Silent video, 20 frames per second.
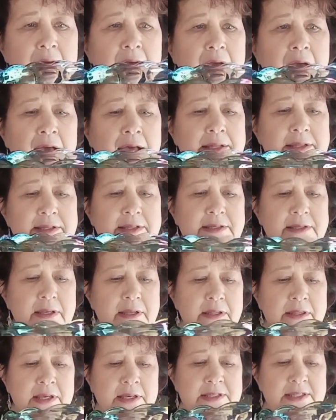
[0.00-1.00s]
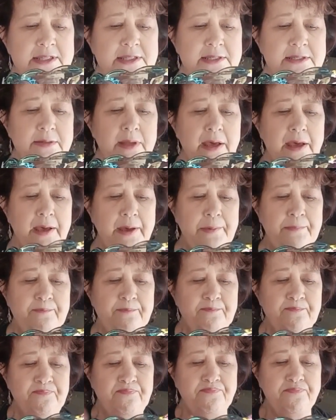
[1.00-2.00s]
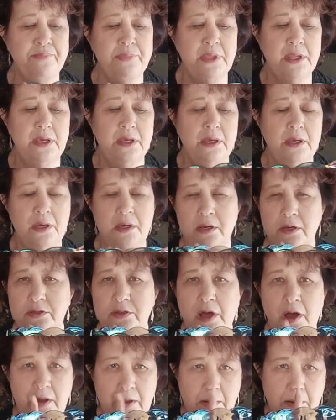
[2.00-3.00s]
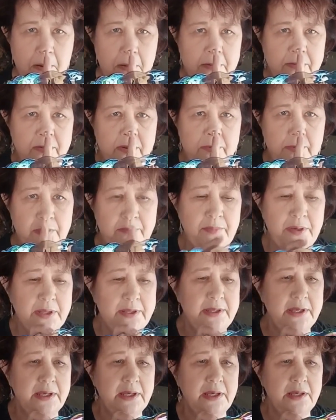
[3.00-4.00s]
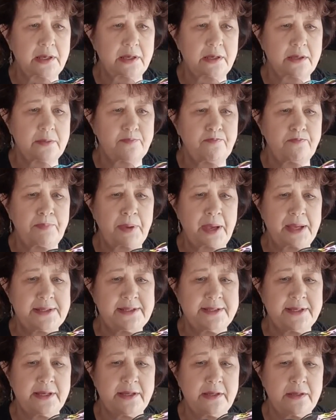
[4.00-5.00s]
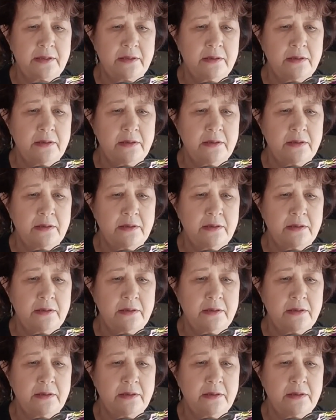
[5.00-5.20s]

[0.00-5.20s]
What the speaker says: And this, now I can't remember the pattern.